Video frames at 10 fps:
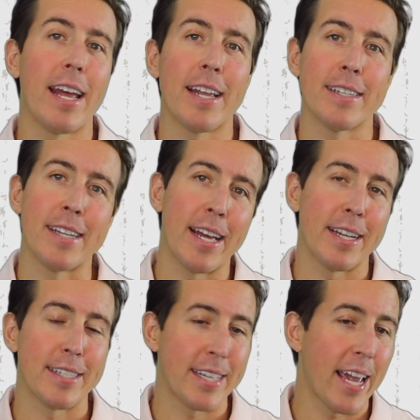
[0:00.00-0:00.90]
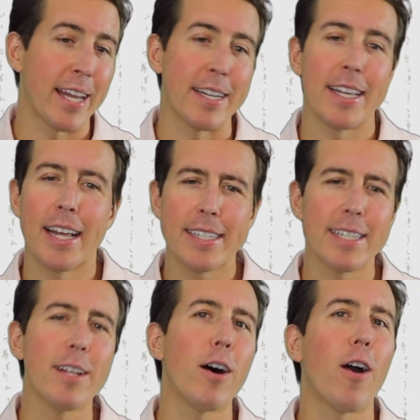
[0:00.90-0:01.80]
And again, it's
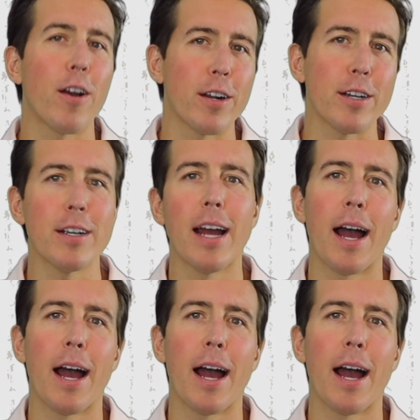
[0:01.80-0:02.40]
a little harder,